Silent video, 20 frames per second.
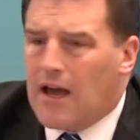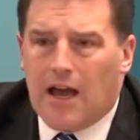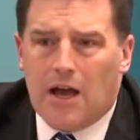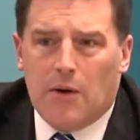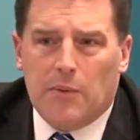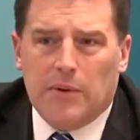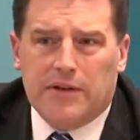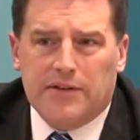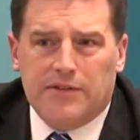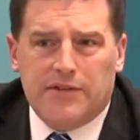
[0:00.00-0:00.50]

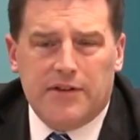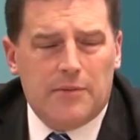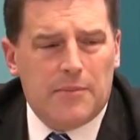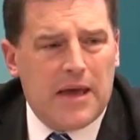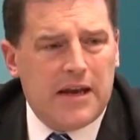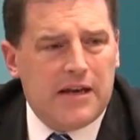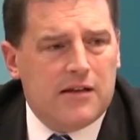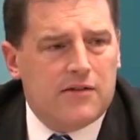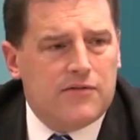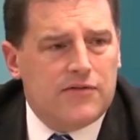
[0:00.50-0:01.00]
we can see that
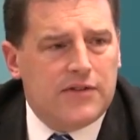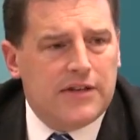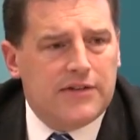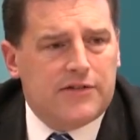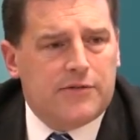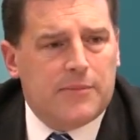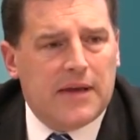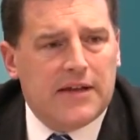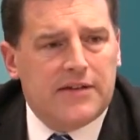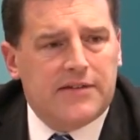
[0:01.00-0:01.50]
many of these
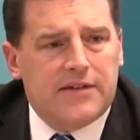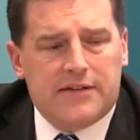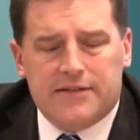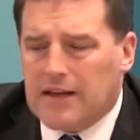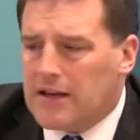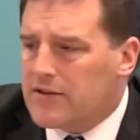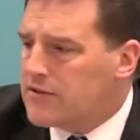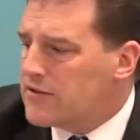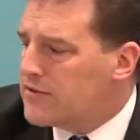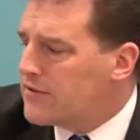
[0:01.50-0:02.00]
domestic
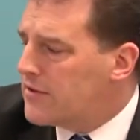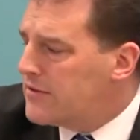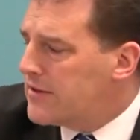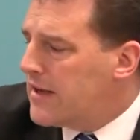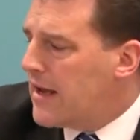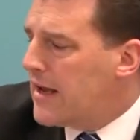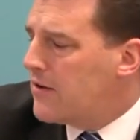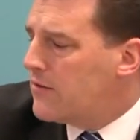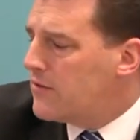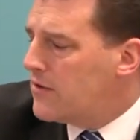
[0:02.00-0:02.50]
sectors are
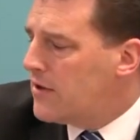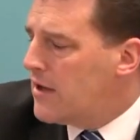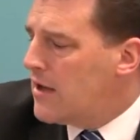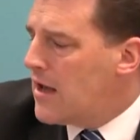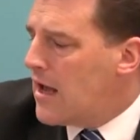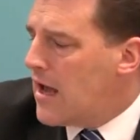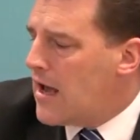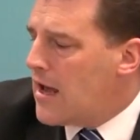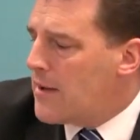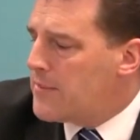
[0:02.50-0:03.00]
down,
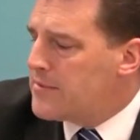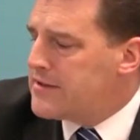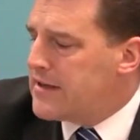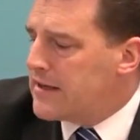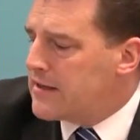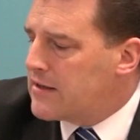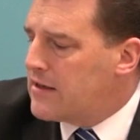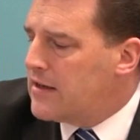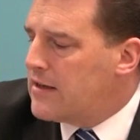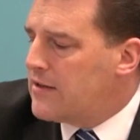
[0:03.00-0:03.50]

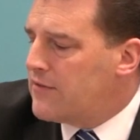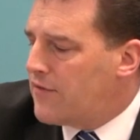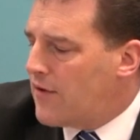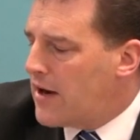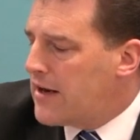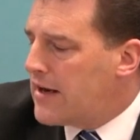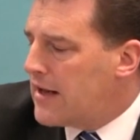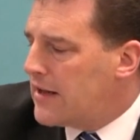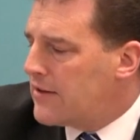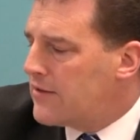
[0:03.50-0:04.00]
particularly
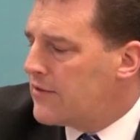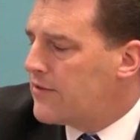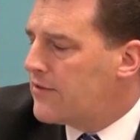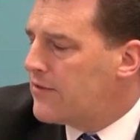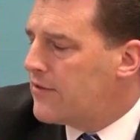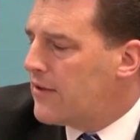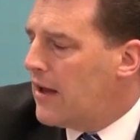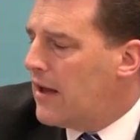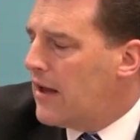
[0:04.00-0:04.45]
finance,